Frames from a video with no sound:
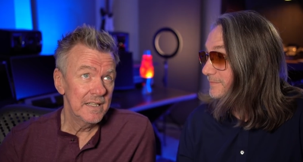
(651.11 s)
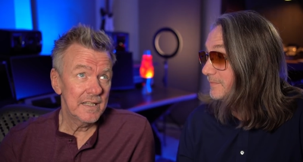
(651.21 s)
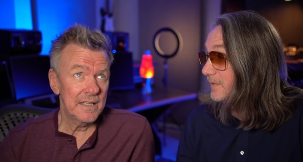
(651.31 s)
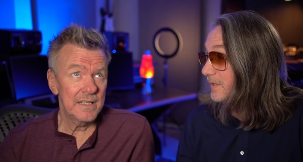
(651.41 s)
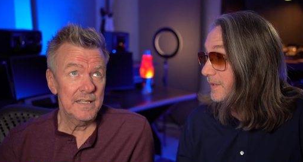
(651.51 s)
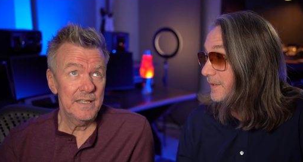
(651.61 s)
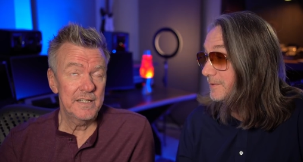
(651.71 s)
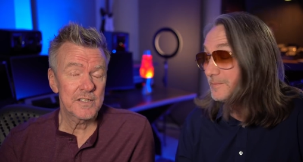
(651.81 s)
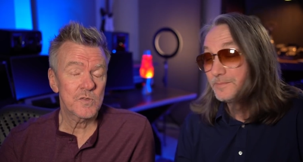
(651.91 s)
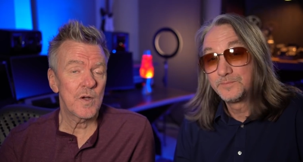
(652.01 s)
Speaker 1: uh,
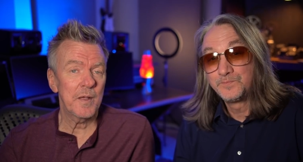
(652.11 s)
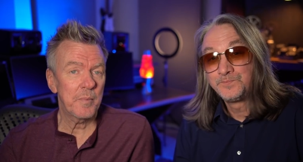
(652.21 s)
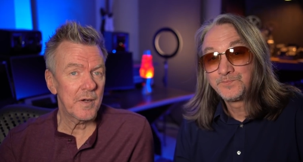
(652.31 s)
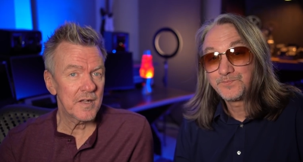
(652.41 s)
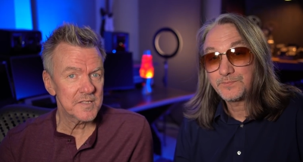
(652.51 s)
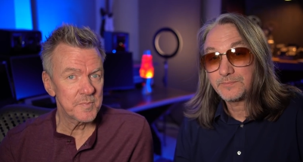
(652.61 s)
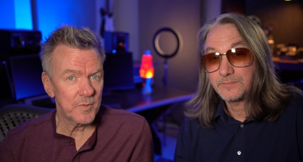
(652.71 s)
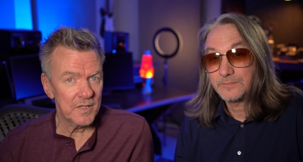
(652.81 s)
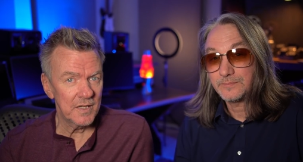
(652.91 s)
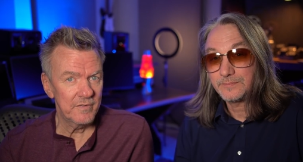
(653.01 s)
it is quite
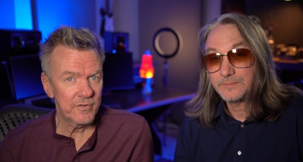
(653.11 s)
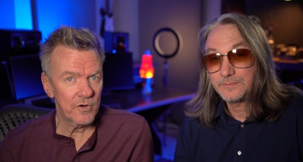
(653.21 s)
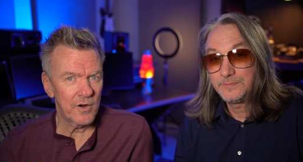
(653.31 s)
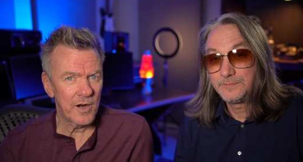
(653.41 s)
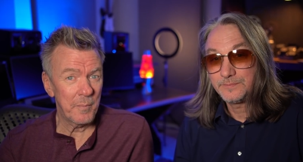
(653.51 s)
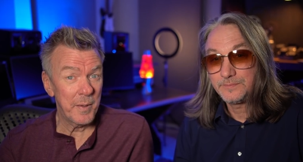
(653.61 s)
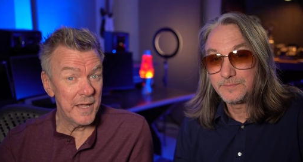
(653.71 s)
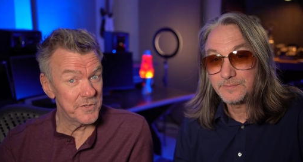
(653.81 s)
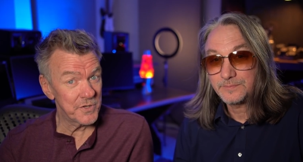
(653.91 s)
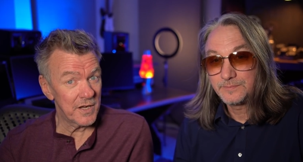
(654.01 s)
possible over on our
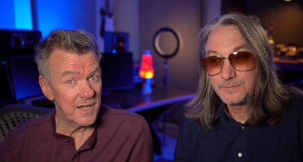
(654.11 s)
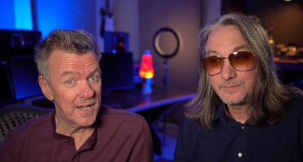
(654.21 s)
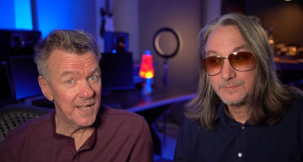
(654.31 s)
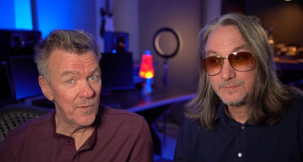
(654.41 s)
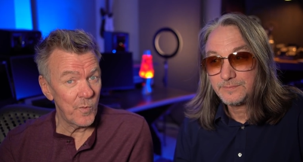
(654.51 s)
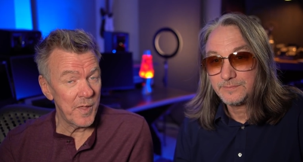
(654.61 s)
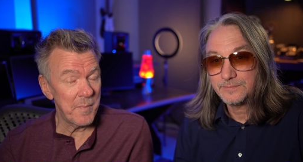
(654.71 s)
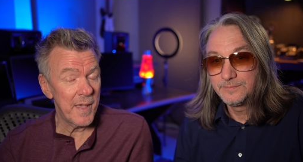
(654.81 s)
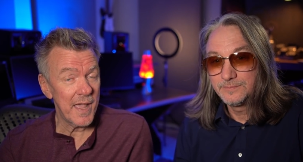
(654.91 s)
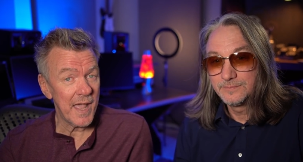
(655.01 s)
Patreon
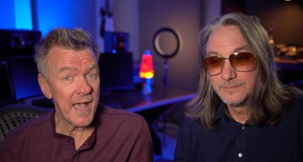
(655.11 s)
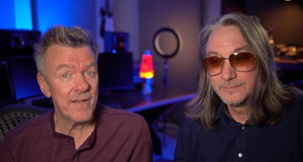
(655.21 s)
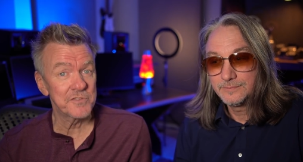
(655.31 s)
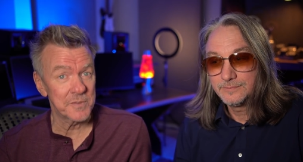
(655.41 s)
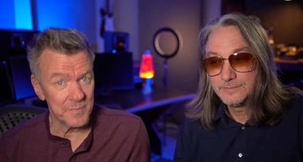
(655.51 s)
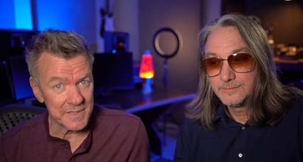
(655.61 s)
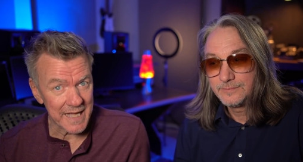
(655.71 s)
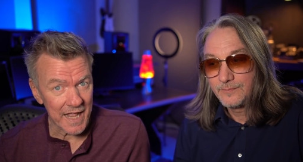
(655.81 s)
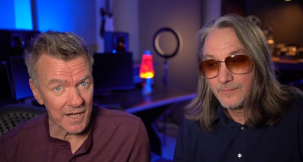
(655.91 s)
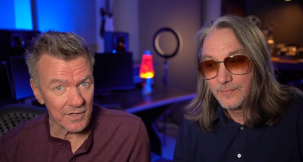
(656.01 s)
we may have some
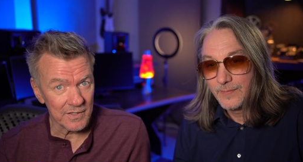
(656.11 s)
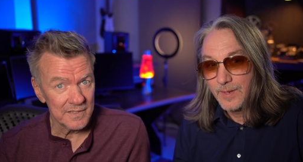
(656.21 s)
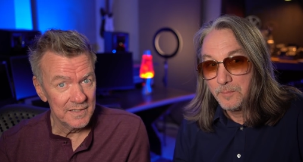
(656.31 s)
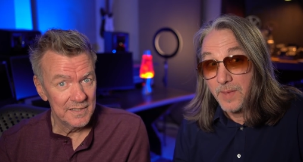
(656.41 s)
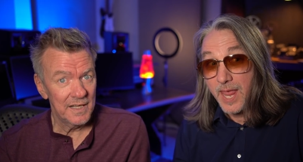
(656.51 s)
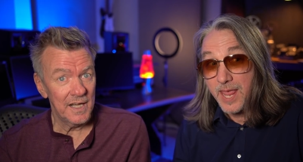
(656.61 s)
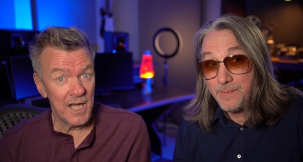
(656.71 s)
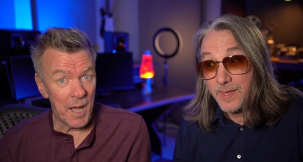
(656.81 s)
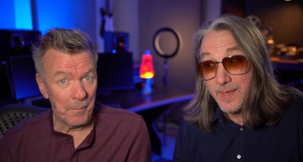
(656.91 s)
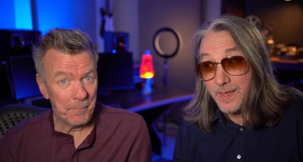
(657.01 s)
Tyler.
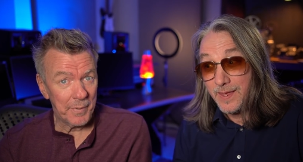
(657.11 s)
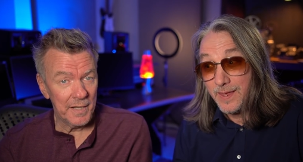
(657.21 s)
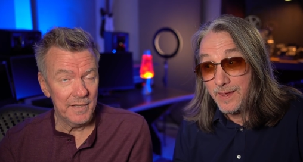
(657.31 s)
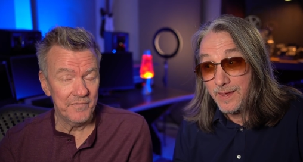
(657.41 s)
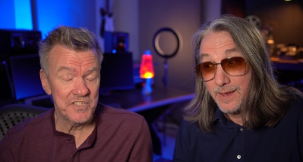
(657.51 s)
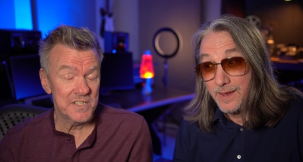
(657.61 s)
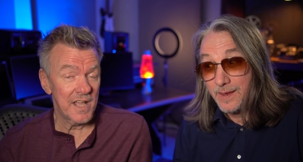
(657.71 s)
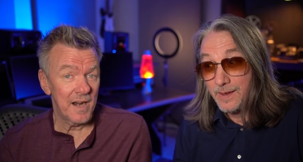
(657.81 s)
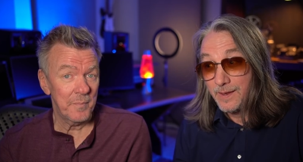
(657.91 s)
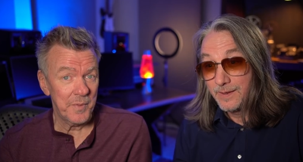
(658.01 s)
Maybe up, uh, uh, he's
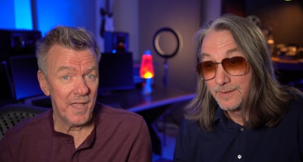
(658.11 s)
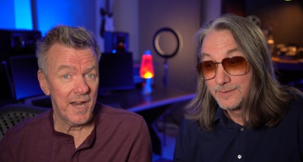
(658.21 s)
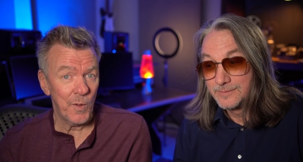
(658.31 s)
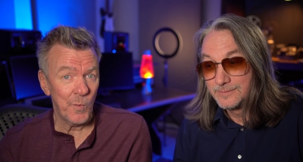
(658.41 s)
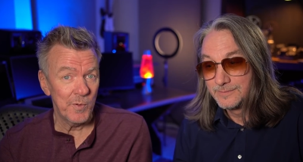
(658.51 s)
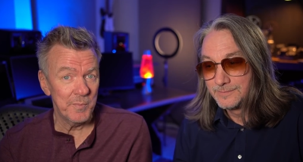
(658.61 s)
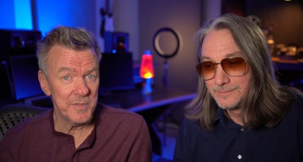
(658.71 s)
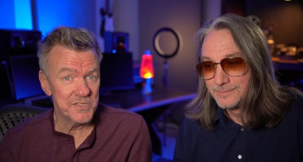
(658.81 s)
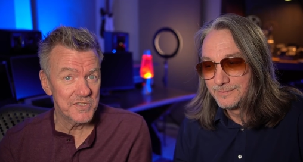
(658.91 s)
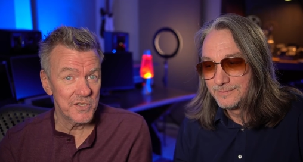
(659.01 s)
not up yet. It will
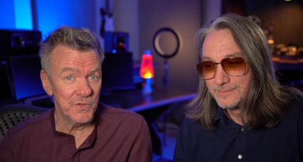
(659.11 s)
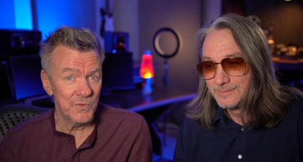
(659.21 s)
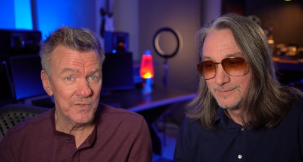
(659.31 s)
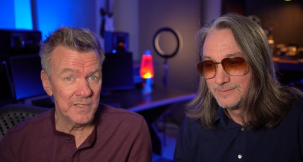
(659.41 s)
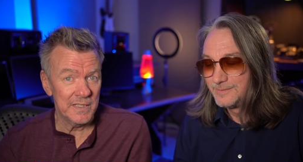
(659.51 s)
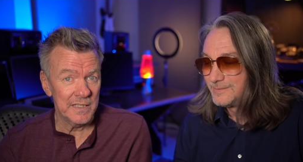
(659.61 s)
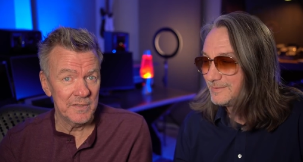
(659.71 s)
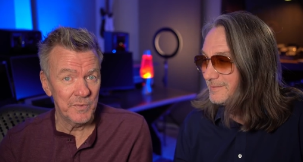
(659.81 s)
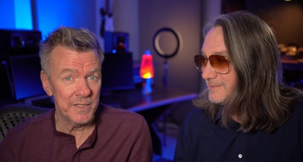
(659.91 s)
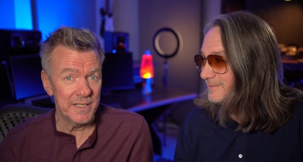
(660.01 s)
be soon.
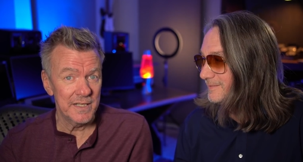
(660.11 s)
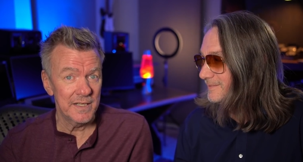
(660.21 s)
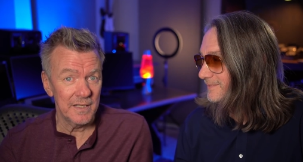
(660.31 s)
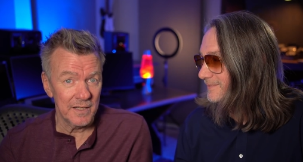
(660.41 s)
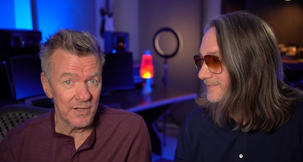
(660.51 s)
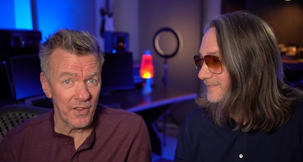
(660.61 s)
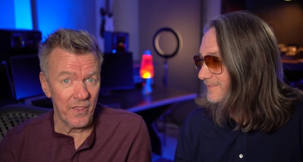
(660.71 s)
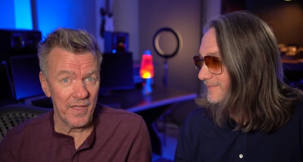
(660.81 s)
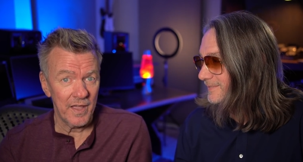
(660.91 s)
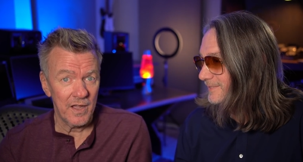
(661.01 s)
Uh, we did a
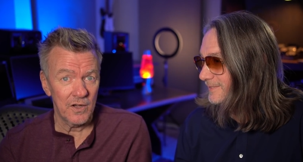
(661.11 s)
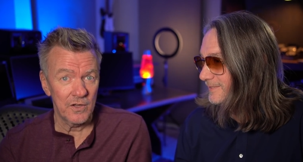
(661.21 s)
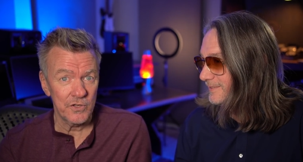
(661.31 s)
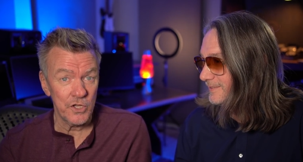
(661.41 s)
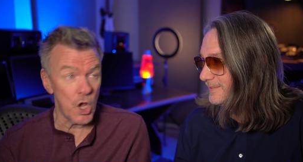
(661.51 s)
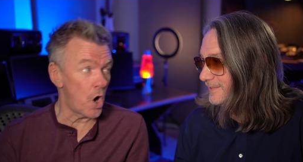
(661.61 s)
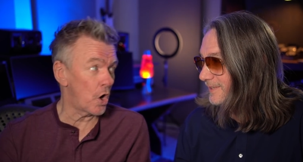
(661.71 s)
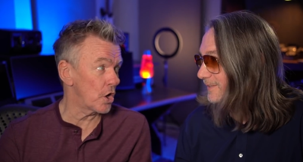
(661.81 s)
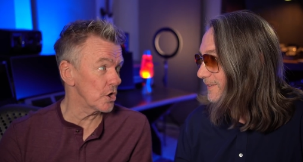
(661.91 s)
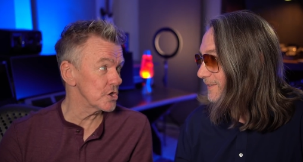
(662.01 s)
little thing called
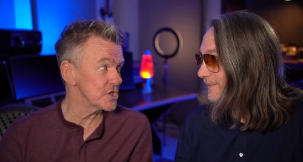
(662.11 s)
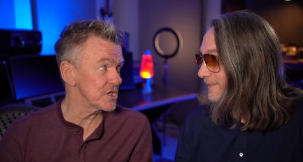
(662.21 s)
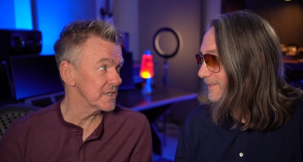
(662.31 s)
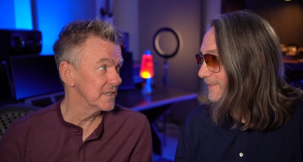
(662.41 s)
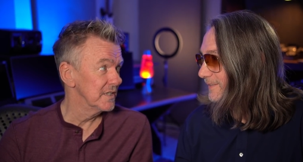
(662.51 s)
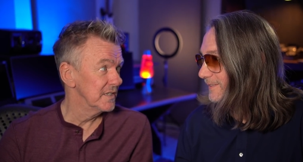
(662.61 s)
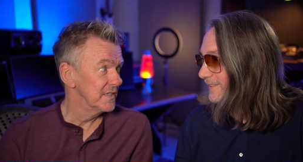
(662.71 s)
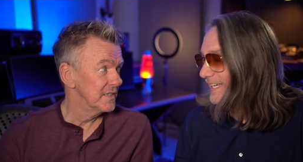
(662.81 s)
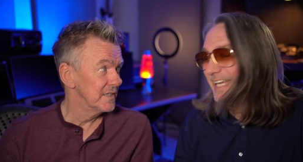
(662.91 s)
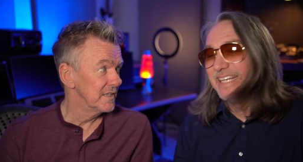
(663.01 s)
Yonkers.
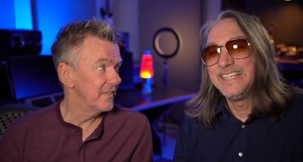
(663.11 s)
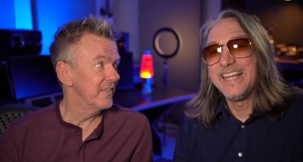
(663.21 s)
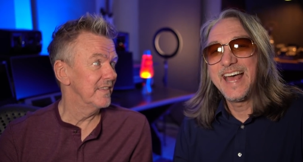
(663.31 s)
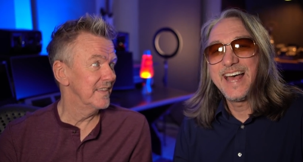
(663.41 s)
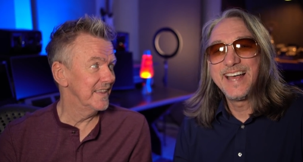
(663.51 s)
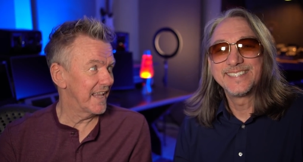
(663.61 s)
Yes.